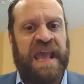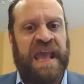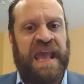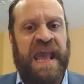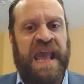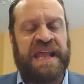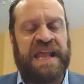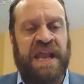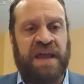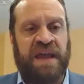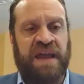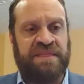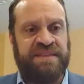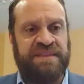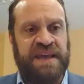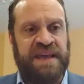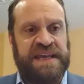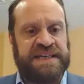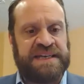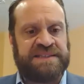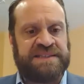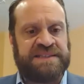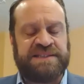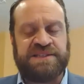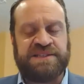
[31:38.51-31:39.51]
And I think
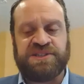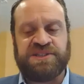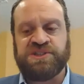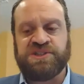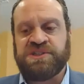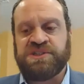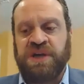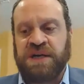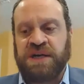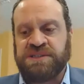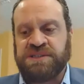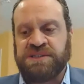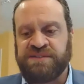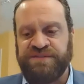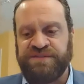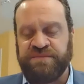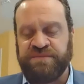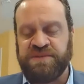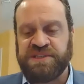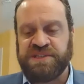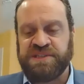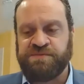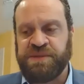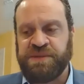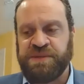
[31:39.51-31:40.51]
it starts from
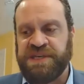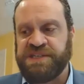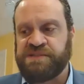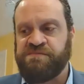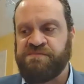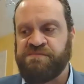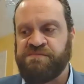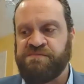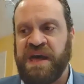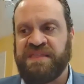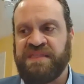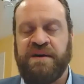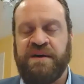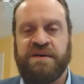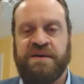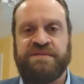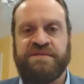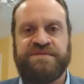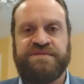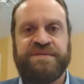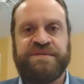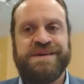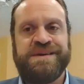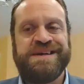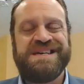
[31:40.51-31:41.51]
this place, Beth,
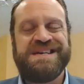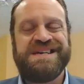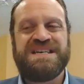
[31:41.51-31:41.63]
of